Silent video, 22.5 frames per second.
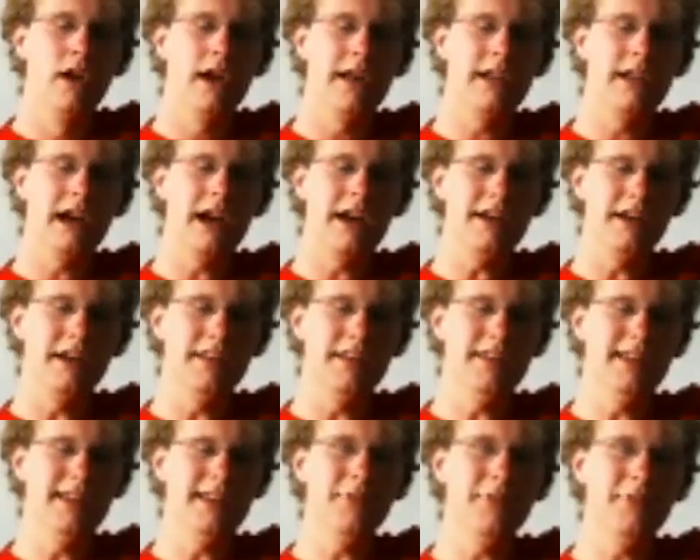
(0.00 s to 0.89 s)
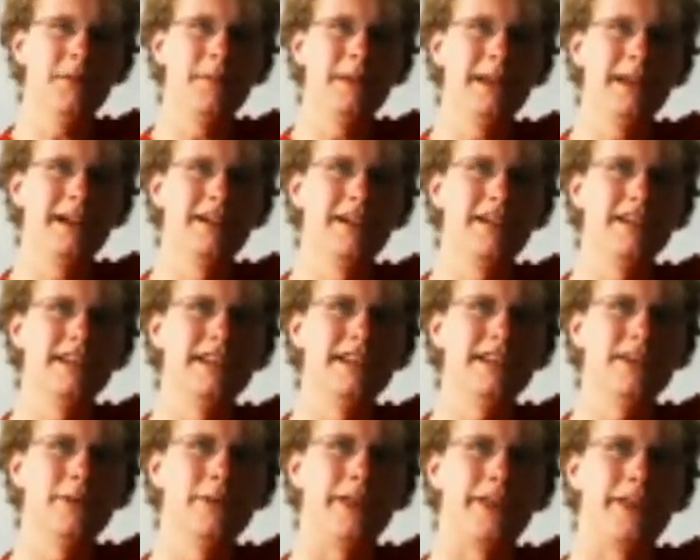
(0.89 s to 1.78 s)
And I, I think it would be hard to
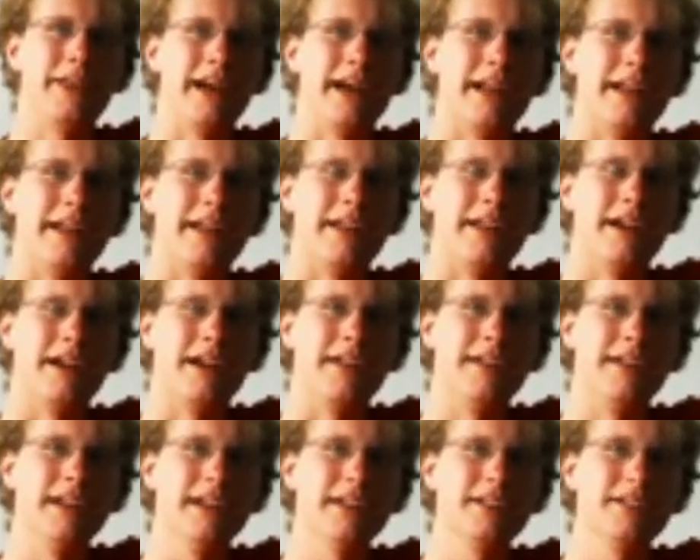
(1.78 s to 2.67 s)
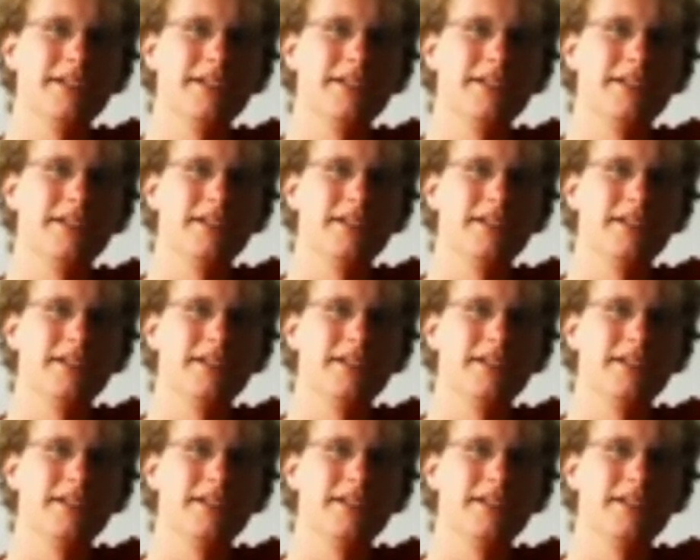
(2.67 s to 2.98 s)
deal with that in context.